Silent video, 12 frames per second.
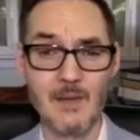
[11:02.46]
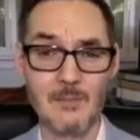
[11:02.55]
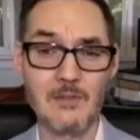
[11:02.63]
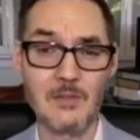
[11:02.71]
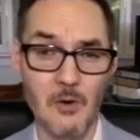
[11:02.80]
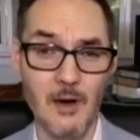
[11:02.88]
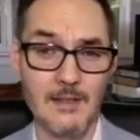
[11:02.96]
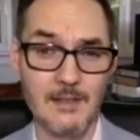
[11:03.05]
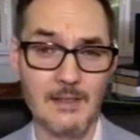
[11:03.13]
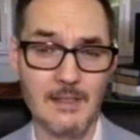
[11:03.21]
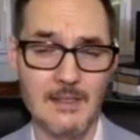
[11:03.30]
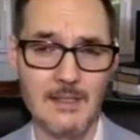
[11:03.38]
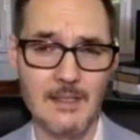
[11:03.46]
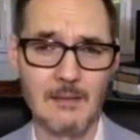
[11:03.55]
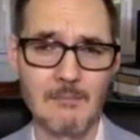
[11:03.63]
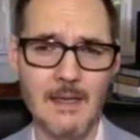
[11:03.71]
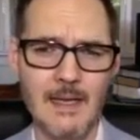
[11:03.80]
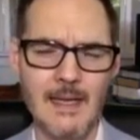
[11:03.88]
maybe surprising to
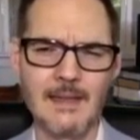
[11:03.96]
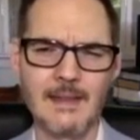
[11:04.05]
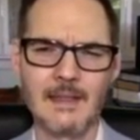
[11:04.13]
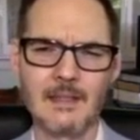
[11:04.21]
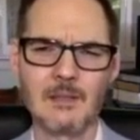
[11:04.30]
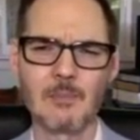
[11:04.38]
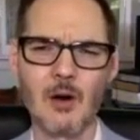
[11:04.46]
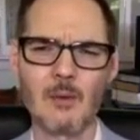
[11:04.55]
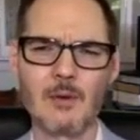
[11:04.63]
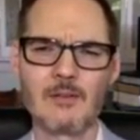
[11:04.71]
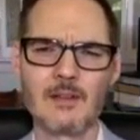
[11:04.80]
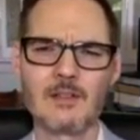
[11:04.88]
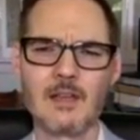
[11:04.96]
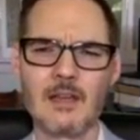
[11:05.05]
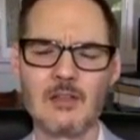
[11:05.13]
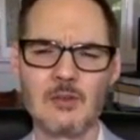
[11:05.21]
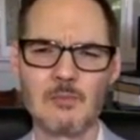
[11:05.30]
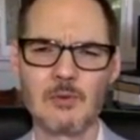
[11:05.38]
some, that the Department of
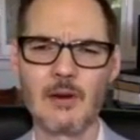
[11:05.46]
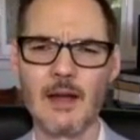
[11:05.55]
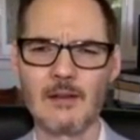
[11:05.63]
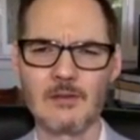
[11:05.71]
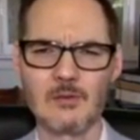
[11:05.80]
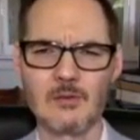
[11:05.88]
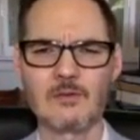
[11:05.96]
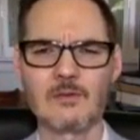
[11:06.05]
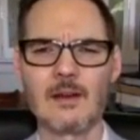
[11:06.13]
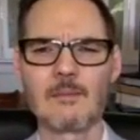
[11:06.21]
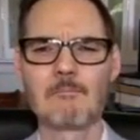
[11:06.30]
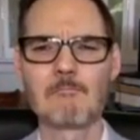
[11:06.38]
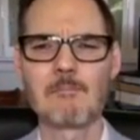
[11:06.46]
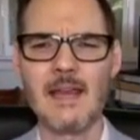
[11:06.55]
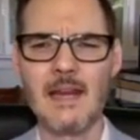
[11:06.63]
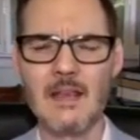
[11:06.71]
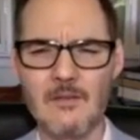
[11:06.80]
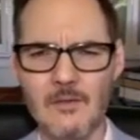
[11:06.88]
Education put out sort of a
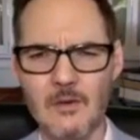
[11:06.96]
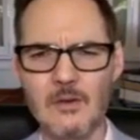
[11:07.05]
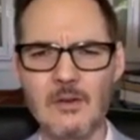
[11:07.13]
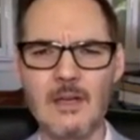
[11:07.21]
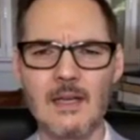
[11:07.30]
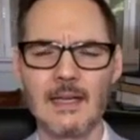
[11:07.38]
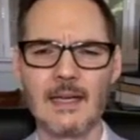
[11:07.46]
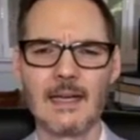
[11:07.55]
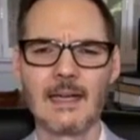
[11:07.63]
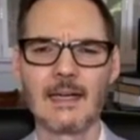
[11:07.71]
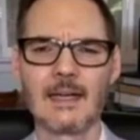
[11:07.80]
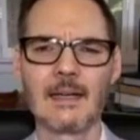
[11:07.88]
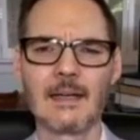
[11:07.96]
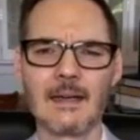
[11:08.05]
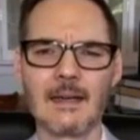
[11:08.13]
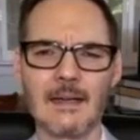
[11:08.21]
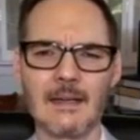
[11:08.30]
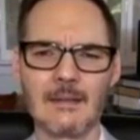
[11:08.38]
meaningful
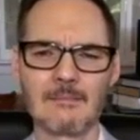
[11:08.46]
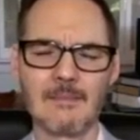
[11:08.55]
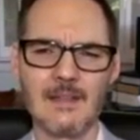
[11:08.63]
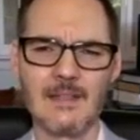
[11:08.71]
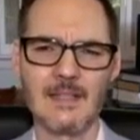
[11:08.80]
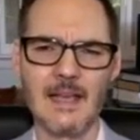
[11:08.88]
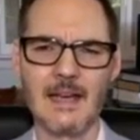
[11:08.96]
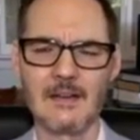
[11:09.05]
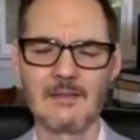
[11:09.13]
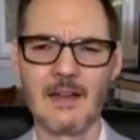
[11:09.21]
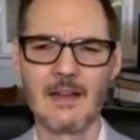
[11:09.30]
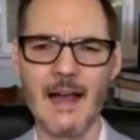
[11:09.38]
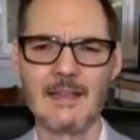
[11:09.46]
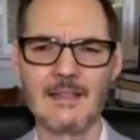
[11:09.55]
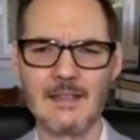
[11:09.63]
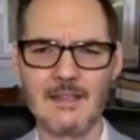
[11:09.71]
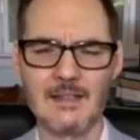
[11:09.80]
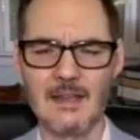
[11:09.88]
set of
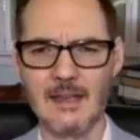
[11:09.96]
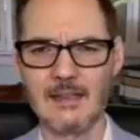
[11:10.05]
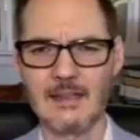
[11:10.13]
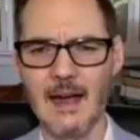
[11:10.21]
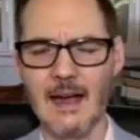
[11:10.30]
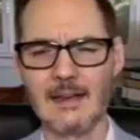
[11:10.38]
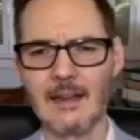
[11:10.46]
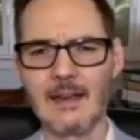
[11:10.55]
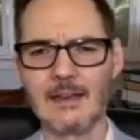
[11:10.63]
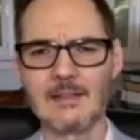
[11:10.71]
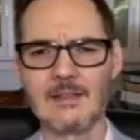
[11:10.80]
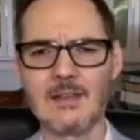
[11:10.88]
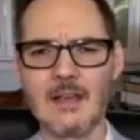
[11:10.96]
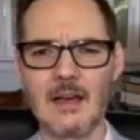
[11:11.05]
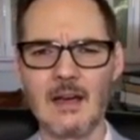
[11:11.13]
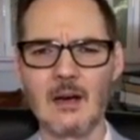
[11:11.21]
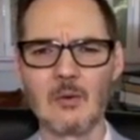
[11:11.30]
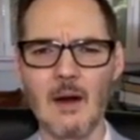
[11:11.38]
guidance and guidelines
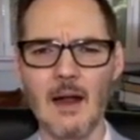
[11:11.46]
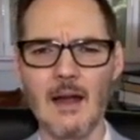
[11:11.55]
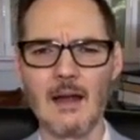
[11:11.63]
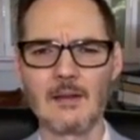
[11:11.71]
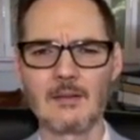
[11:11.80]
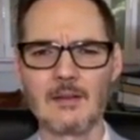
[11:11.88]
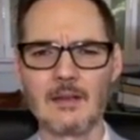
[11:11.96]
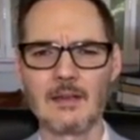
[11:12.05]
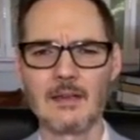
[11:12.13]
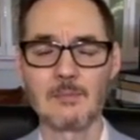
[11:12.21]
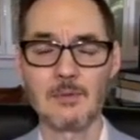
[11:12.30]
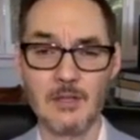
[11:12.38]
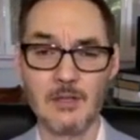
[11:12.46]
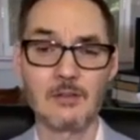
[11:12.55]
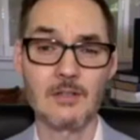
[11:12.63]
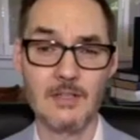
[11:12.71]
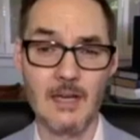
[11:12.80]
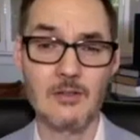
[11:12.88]
around, in particular,
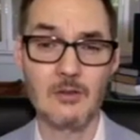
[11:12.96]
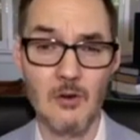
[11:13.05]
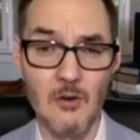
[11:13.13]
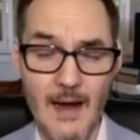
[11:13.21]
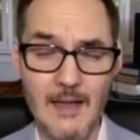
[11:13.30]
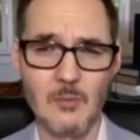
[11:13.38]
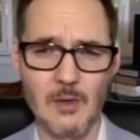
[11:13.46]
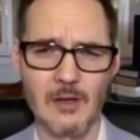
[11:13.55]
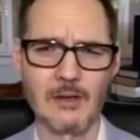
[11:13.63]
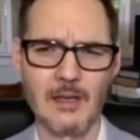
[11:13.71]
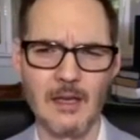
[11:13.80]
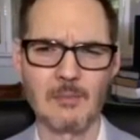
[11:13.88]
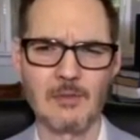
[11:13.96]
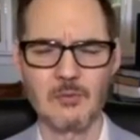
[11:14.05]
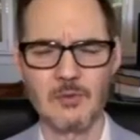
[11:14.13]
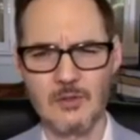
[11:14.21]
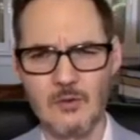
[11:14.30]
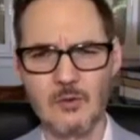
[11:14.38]
sexual harassment on campus,
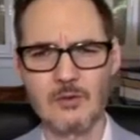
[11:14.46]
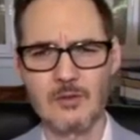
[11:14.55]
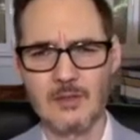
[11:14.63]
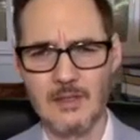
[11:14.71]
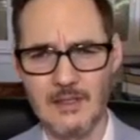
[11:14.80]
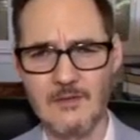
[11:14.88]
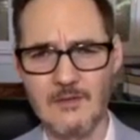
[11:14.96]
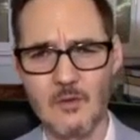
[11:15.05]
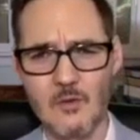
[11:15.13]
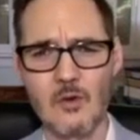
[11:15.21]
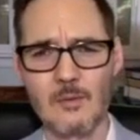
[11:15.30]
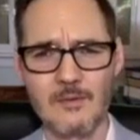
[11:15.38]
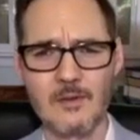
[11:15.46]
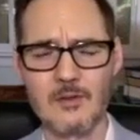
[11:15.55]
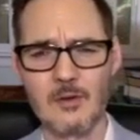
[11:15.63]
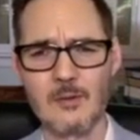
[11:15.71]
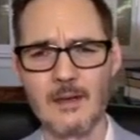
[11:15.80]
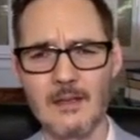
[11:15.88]
which of course is a form of
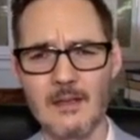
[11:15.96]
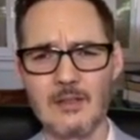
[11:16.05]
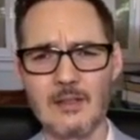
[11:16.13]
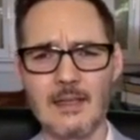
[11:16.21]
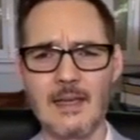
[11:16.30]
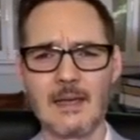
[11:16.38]
discrimination